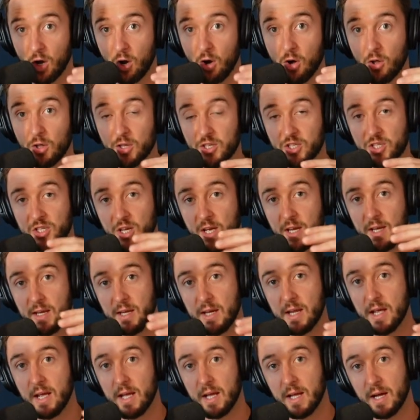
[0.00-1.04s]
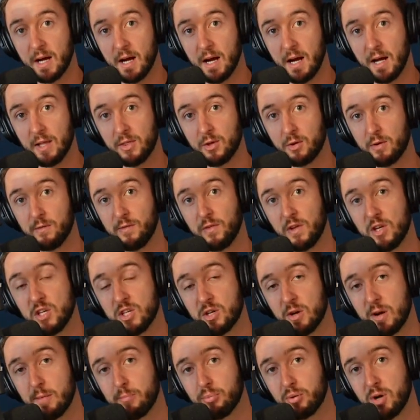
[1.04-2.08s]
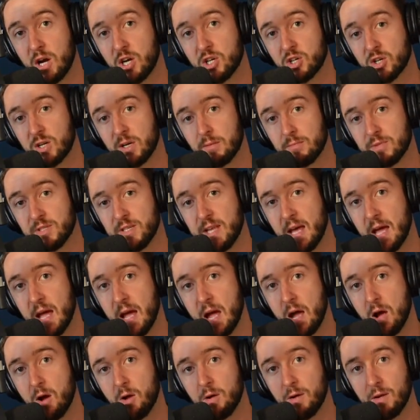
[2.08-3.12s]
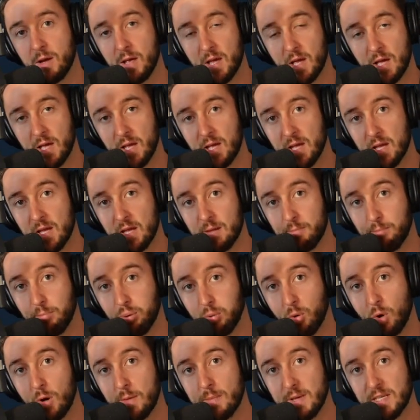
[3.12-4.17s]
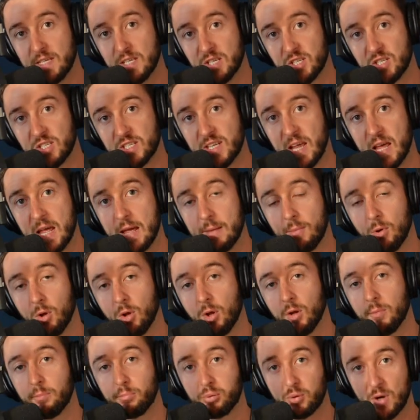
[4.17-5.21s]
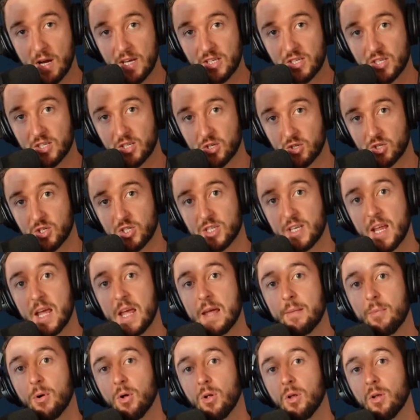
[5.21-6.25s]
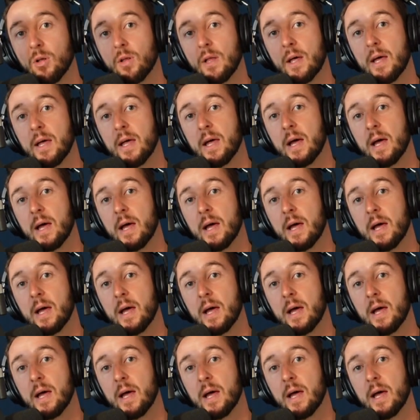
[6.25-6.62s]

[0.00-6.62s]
All of a sudden, their inflationary pressure comes down, employment is stable, prices are stable,